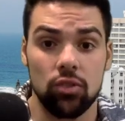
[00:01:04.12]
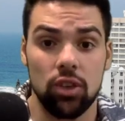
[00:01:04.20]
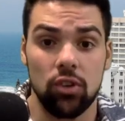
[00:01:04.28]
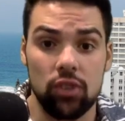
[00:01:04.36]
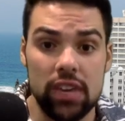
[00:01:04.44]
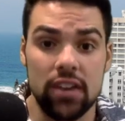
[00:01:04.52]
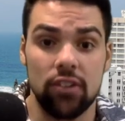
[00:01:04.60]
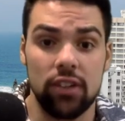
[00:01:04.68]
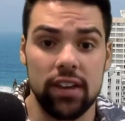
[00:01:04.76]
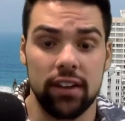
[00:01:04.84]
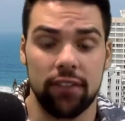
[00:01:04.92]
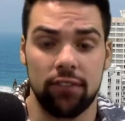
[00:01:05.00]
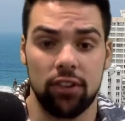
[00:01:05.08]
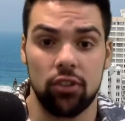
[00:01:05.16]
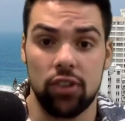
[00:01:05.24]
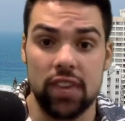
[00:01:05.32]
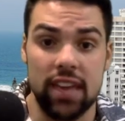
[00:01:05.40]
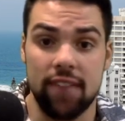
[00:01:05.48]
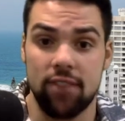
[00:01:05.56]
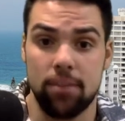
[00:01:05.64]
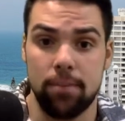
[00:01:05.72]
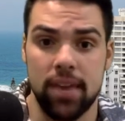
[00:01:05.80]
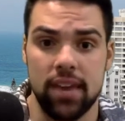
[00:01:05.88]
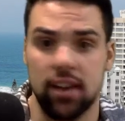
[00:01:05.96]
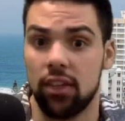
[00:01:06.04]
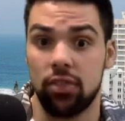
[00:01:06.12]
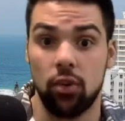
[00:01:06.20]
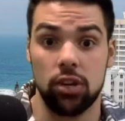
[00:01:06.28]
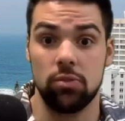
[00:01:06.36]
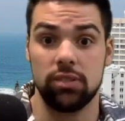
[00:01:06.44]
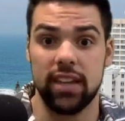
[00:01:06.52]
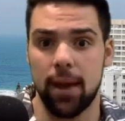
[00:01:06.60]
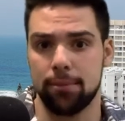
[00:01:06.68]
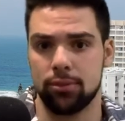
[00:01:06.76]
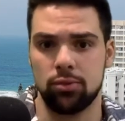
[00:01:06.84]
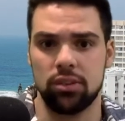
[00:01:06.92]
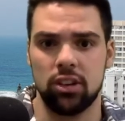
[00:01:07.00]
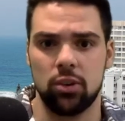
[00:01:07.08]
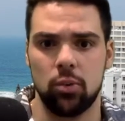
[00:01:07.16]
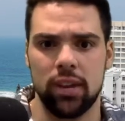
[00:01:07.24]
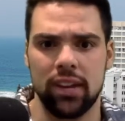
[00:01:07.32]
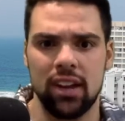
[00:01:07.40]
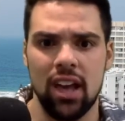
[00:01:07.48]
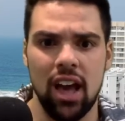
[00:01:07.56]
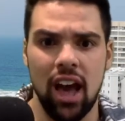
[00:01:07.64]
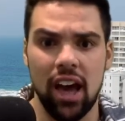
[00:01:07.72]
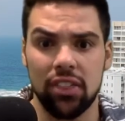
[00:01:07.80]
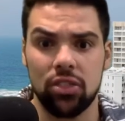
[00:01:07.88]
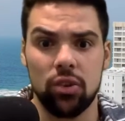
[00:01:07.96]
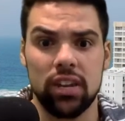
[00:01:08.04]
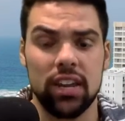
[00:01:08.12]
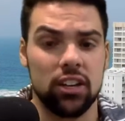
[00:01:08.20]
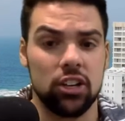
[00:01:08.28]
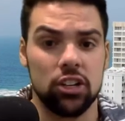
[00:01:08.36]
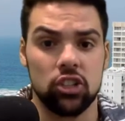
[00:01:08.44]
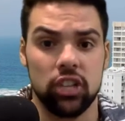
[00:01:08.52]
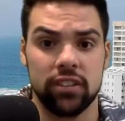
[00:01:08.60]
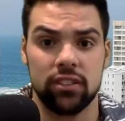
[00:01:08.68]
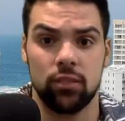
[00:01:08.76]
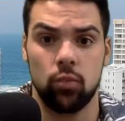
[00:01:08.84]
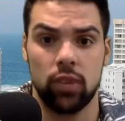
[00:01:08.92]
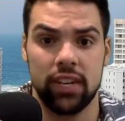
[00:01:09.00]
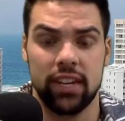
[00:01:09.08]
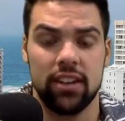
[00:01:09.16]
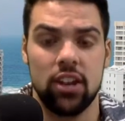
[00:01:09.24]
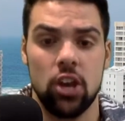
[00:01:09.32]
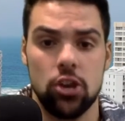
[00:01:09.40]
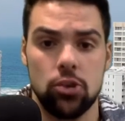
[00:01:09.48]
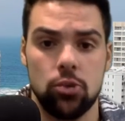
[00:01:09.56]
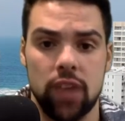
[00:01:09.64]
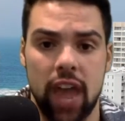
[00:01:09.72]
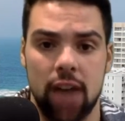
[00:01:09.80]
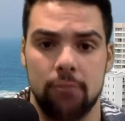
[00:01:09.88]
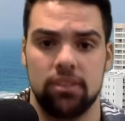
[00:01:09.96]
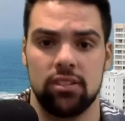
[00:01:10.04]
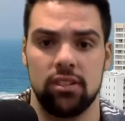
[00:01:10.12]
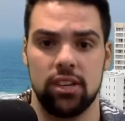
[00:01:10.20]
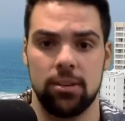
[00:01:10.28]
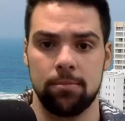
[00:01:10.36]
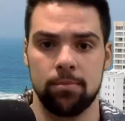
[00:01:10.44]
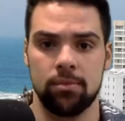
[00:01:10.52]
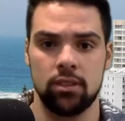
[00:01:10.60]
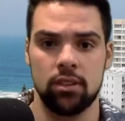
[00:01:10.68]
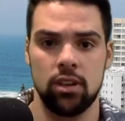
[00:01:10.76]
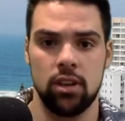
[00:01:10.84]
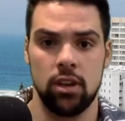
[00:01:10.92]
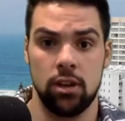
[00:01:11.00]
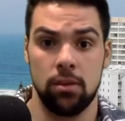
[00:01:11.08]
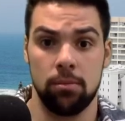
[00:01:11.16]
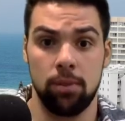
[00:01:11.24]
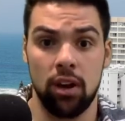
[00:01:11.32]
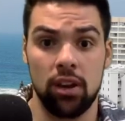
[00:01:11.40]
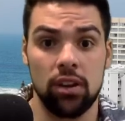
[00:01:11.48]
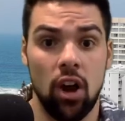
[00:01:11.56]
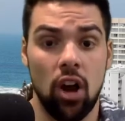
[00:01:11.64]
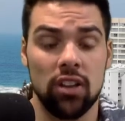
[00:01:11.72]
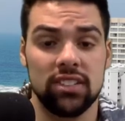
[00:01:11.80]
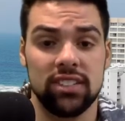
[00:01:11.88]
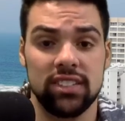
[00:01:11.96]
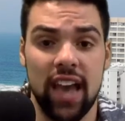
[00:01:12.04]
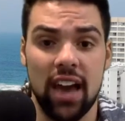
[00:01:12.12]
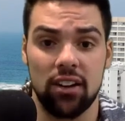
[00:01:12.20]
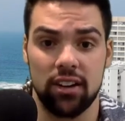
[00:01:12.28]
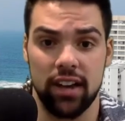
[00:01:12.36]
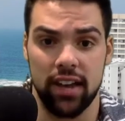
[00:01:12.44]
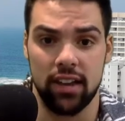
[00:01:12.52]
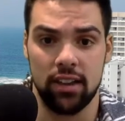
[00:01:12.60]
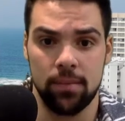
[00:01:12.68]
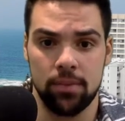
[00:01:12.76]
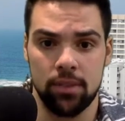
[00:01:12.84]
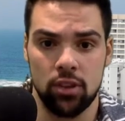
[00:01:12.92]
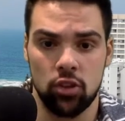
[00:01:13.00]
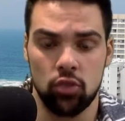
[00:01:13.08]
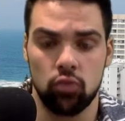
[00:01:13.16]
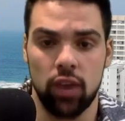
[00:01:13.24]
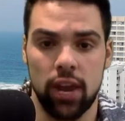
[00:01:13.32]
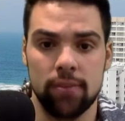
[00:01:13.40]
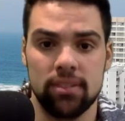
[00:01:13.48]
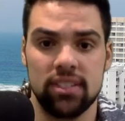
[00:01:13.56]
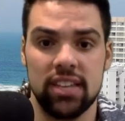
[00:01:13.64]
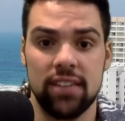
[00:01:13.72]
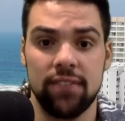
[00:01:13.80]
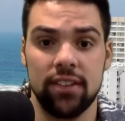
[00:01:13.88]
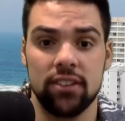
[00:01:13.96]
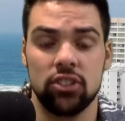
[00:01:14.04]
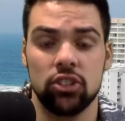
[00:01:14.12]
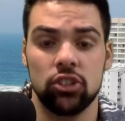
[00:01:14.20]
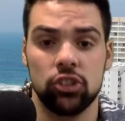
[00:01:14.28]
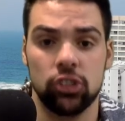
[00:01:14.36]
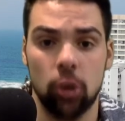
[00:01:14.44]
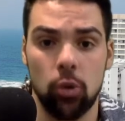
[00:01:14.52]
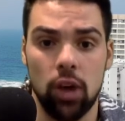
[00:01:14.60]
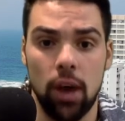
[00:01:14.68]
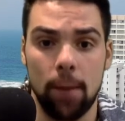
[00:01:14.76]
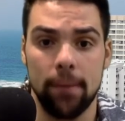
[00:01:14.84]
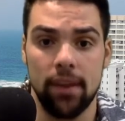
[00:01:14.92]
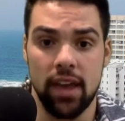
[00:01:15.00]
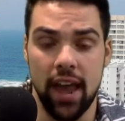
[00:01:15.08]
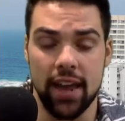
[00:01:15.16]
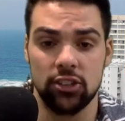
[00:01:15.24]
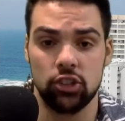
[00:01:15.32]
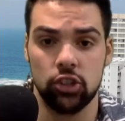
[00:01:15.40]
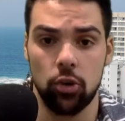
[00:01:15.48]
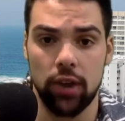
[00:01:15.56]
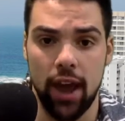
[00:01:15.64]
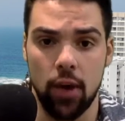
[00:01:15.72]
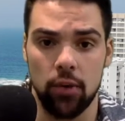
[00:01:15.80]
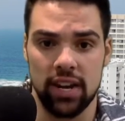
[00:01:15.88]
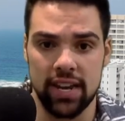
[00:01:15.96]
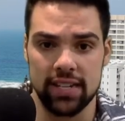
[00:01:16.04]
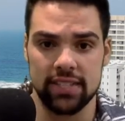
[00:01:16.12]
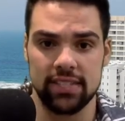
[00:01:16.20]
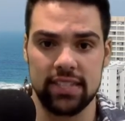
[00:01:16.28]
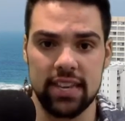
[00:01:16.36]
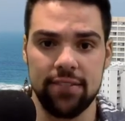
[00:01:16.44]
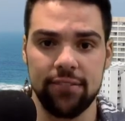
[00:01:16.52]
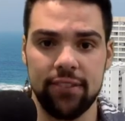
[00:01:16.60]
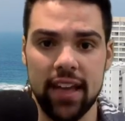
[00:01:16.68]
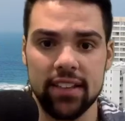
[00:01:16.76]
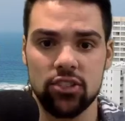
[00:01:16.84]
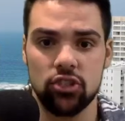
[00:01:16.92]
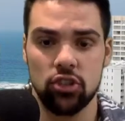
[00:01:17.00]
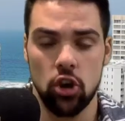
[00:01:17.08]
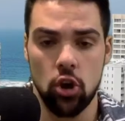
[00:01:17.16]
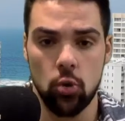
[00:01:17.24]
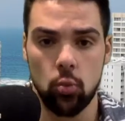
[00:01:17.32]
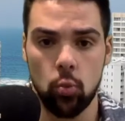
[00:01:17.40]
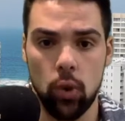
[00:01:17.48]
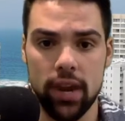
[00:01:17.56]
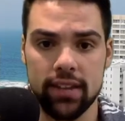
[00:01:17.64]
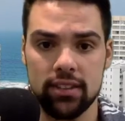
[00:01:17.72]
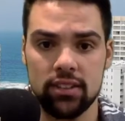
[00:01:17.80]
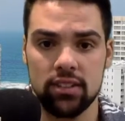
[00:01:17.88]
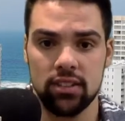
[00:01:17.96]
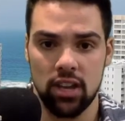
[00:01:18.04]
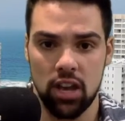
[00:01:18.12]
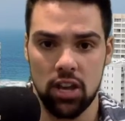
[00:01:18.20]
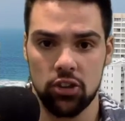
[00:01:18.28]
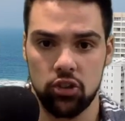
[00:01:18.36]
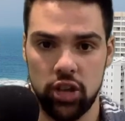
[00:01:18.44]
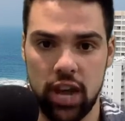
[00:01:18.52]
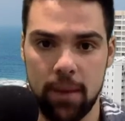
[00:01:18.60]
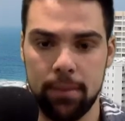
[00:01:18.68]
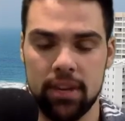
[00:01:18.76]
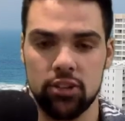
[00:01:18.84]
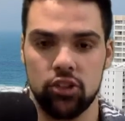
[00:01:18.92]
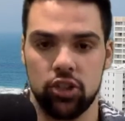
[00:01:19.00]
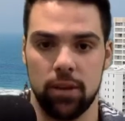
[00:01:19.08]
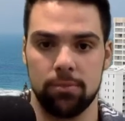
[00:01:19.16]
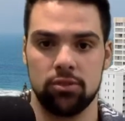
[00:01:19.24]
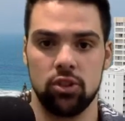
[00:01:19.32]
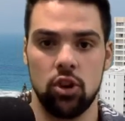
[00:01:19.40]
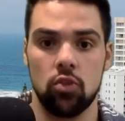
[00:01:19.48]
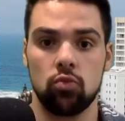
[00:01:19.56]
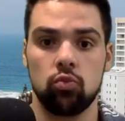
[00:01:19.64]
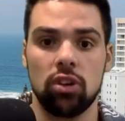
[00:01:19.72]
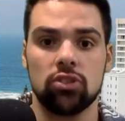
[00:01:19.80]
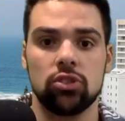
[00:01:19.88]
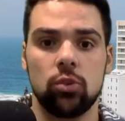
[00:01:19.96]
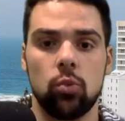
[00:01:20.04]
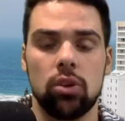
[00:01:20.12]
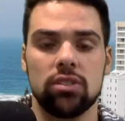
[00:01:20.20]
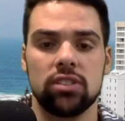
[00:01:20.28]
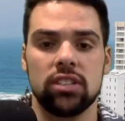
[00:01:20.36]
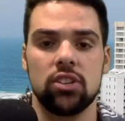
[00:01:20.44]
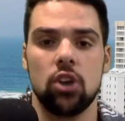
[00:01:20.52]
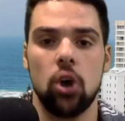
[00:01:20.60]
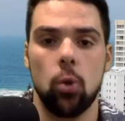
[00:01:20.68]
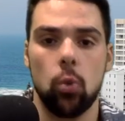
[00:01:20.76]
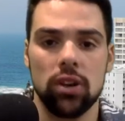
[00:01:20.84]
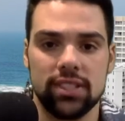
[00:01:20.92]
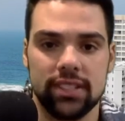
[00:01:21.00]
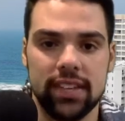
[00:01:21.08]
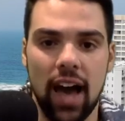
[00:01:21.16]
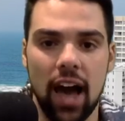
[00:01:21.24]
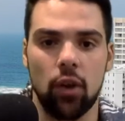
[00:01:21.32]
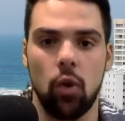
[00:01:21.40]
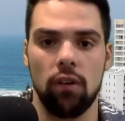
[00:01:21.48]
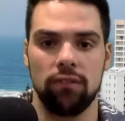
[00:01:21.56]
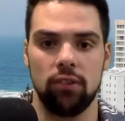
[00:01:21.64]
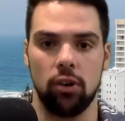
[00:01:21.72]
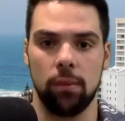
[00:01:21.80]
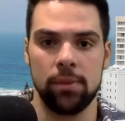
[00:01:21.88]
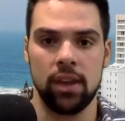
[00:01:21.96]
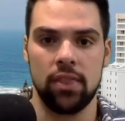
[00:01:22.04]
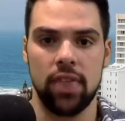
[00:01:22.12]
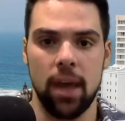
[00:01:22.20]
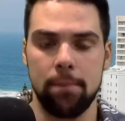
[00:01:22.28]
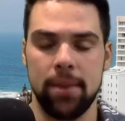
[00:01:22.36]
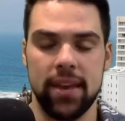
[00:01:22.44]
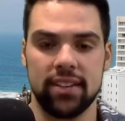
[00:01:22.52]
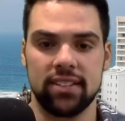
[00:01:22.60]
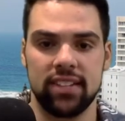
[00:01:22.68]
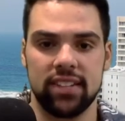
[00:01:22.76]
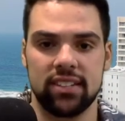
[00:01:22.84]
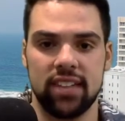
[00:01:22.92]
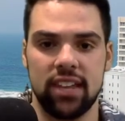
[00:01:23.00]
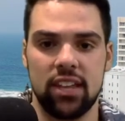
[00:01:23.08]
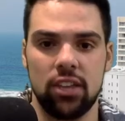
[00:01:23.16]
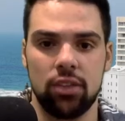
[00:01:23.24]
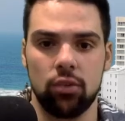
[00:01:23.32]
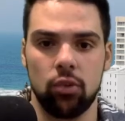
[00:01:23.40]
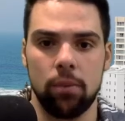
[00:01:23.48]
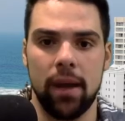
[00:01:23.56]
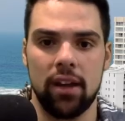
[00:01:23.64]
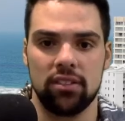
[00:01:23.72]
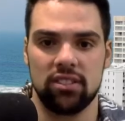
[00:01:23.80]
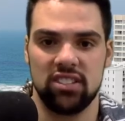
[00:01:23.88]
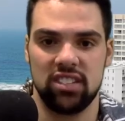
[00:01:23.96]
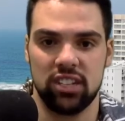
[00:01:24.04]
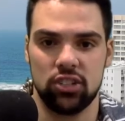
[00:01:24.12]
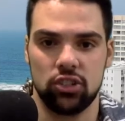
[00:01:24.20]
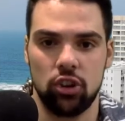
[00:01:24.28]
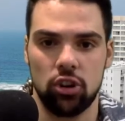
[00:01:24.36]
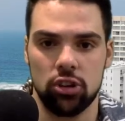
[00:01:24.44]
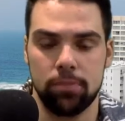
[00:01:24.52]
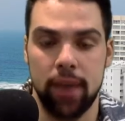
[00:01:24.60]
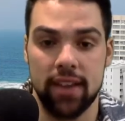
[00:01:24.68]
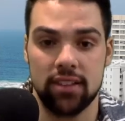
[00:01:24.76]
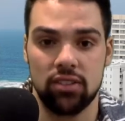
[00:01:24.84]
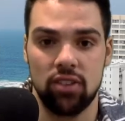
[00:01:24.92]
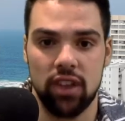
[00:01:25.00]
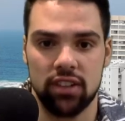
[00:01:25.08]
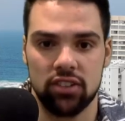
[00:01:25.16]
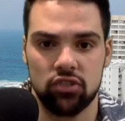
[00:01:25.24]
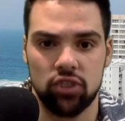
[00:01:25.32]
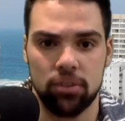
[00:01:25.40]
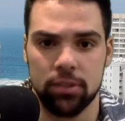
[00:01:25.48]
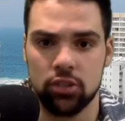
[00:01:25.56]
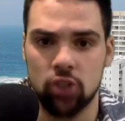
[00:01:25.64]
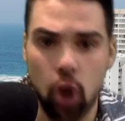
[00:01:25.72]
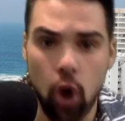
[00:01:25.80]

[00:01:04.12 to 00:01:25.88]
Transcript: the league leader for league MVP, and I thought he was absolutely going to win it. I thought he had a good chance of winning it unanimously. But on Saturday, the Rams defense showed up and showed out. Defense wins championships. Russell Wilson was god-awful. That pick six that he threw about 6 yards past the line of scrimmage,